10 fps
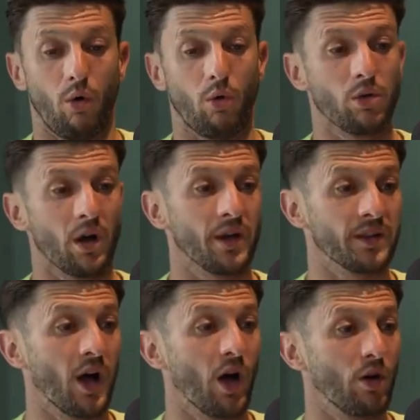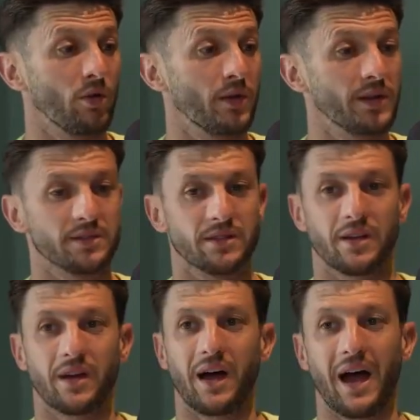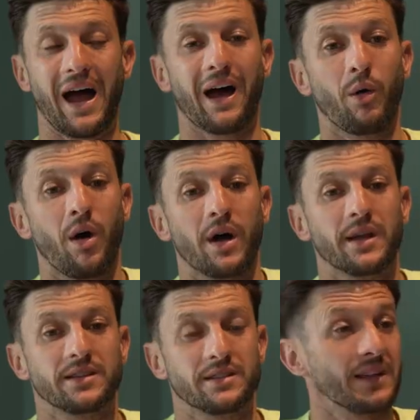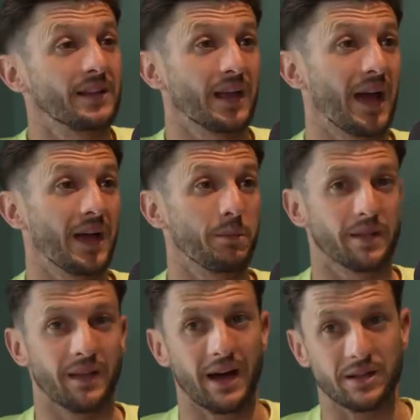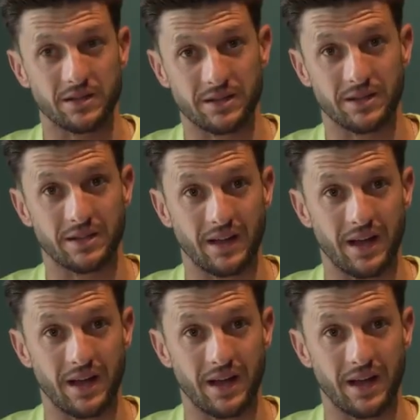all I know is that how I see the game, and that's